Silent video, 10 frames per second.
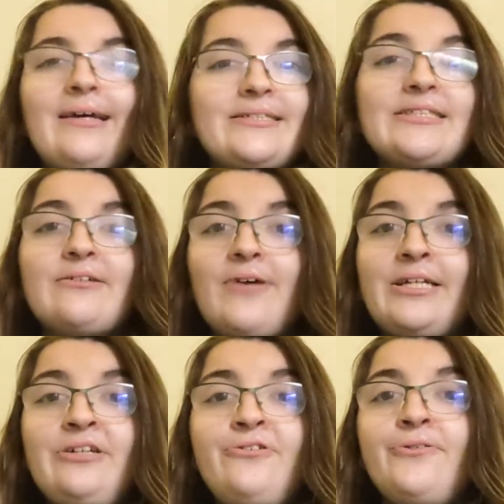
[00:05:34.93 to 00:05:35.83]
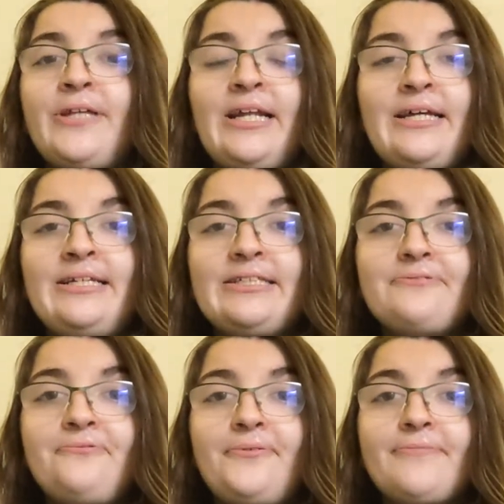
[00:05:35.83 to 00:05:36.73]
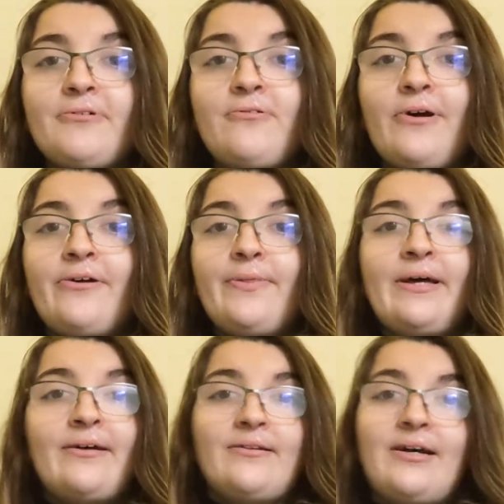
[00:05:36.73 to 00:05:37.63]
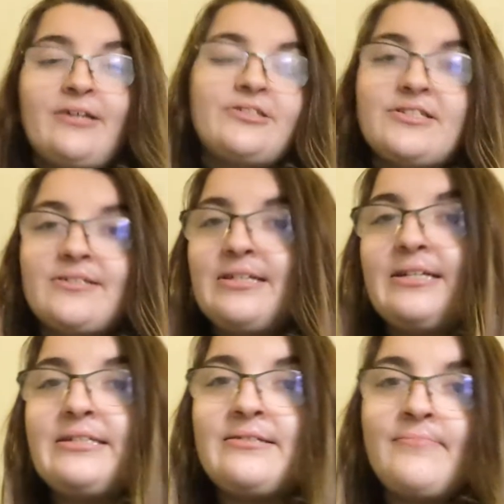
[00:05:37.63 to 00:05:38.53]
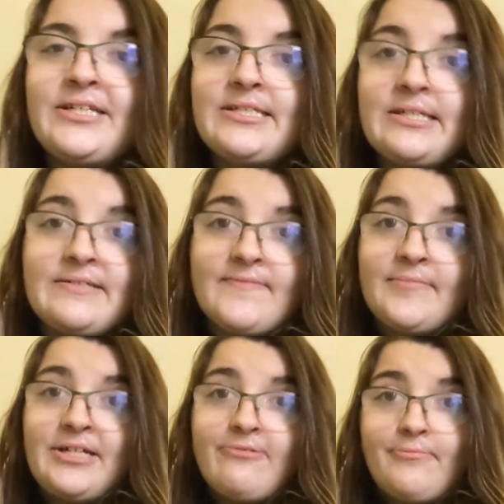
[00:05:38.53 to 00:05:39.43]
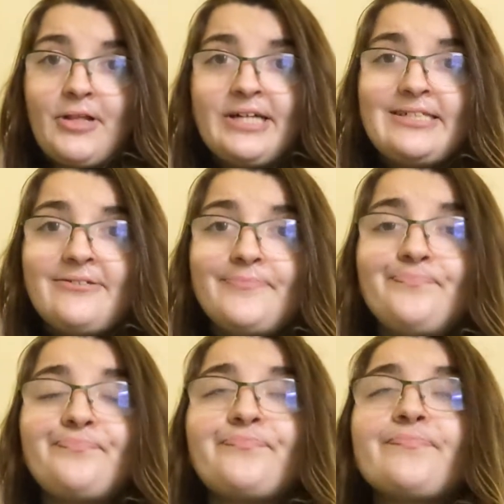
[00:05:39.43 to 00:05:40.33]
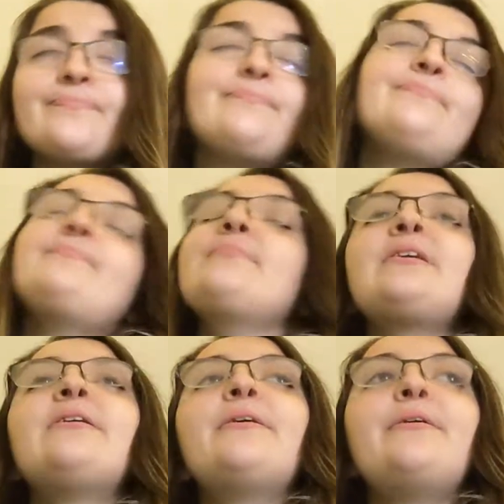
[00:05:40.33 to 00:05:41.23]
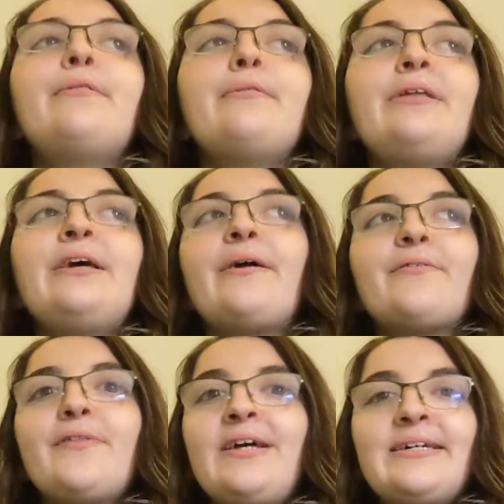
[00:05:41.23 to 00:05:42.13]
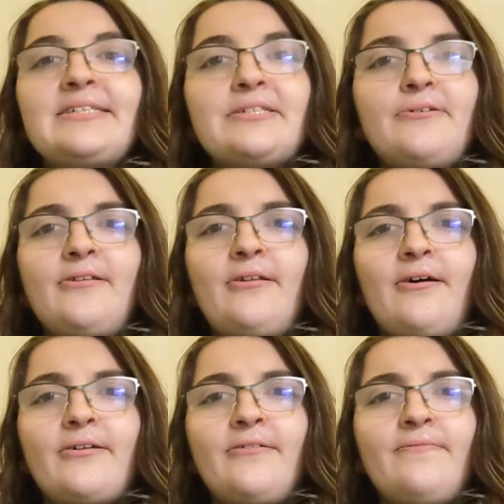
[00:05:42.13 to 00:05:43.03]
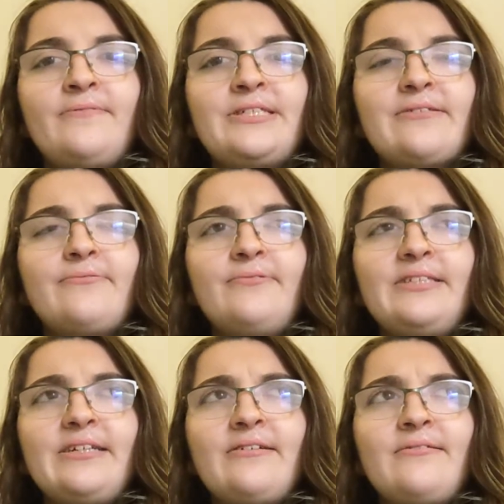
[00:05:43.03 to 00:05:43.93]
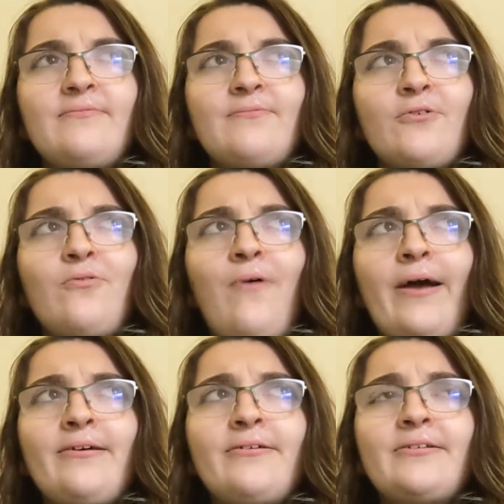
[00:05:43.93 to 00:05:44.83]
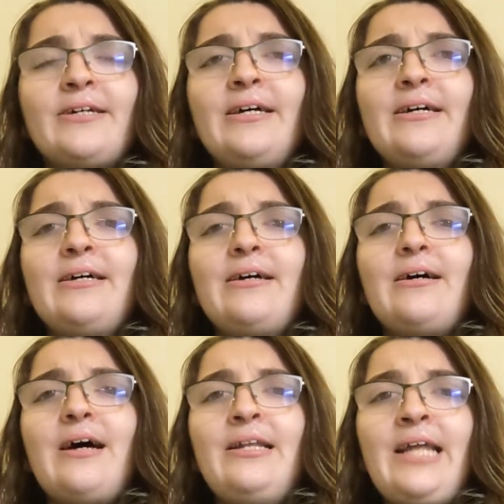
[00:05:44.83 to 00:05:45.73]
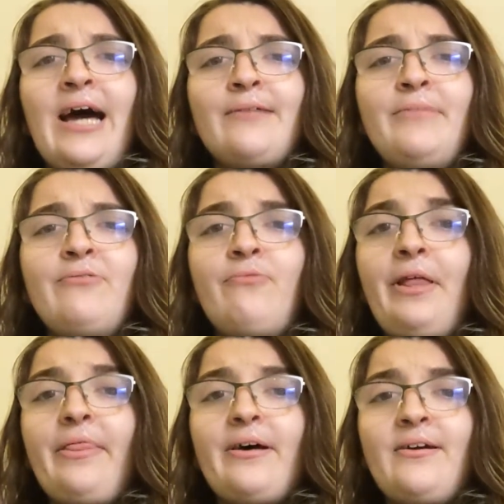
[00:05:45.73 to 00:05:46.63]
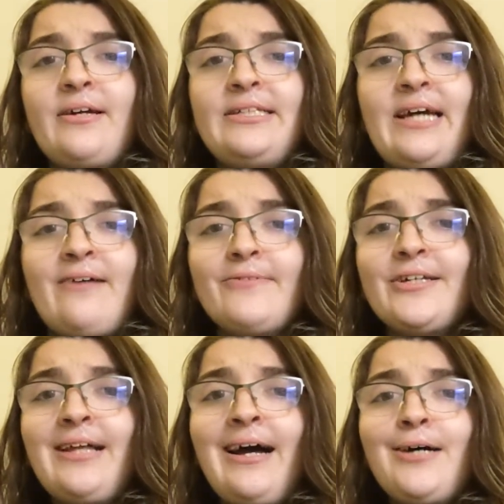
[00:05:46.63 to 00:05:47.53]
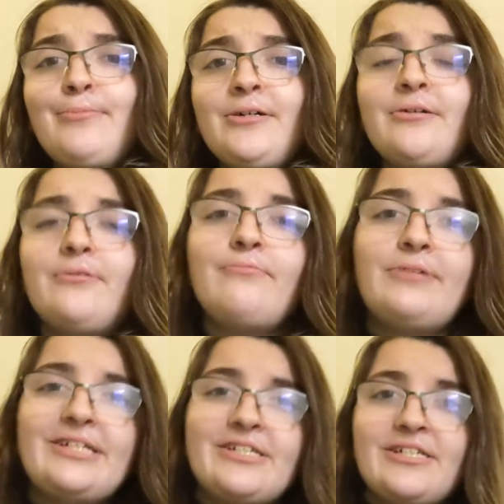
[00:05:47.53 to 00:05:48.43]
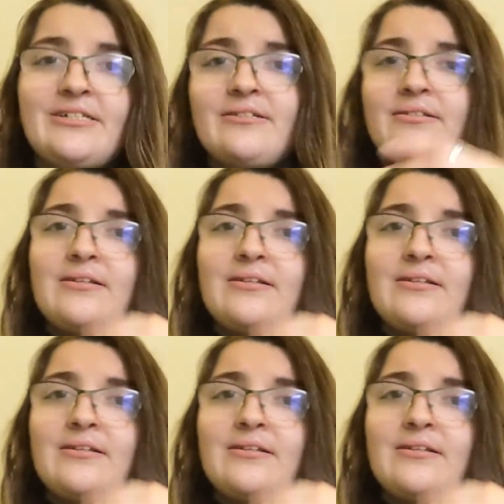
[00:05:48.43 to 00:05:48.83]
So I knew that any school that required that, it didn't make sense for me to apply to. The other thing I saw a lot of was schools that required anatomy with a cadaver lab, which